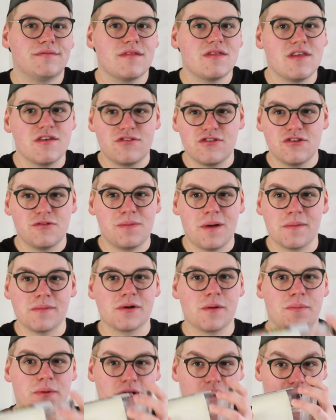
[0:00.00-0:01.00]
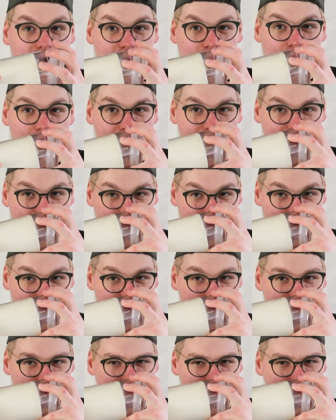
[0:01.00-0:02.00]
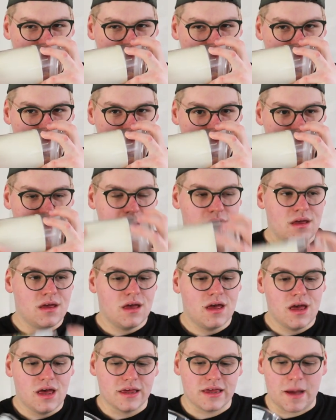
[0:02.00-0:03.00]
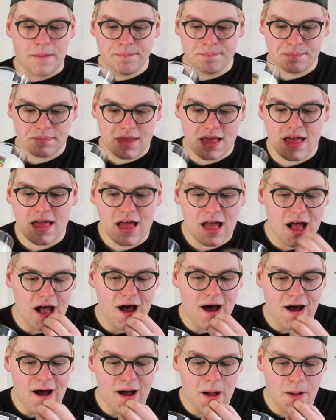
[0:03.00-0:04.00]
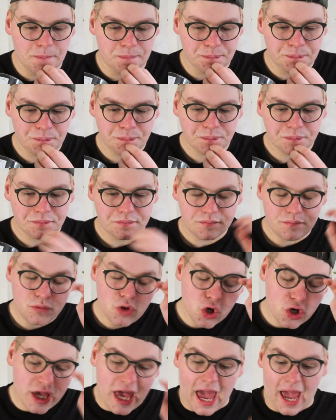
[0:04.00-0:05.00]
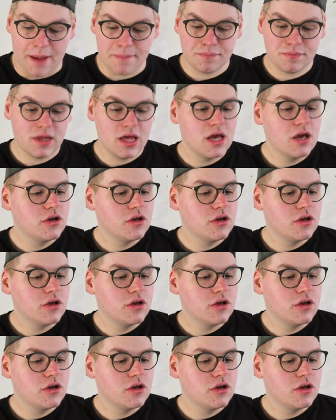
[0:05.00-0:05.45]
This is pumpkin pecan waffles. Yep. Um, okay.